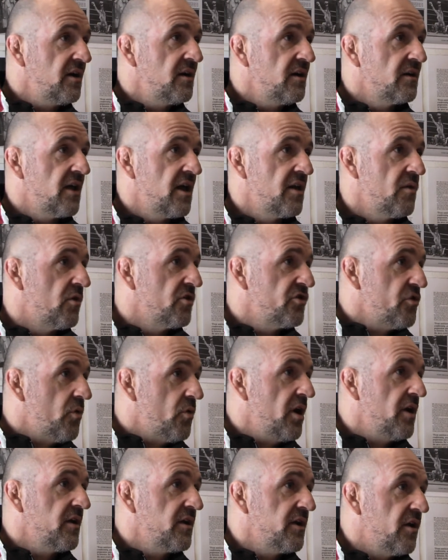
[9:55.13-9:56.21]
yeah. They're the ones you
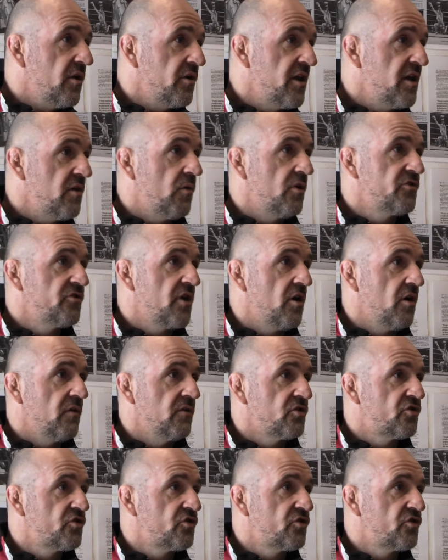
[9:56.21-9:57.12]
want, you know, yeah. they're the ones that all of a